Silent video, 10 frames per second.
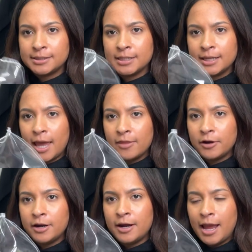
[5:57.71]

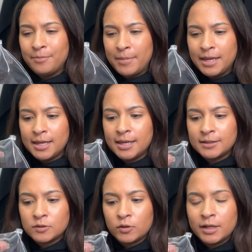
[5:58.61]
together and making it
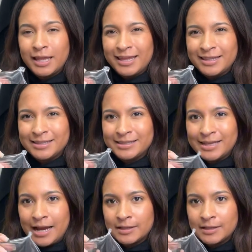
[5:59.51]
sort of like this sack,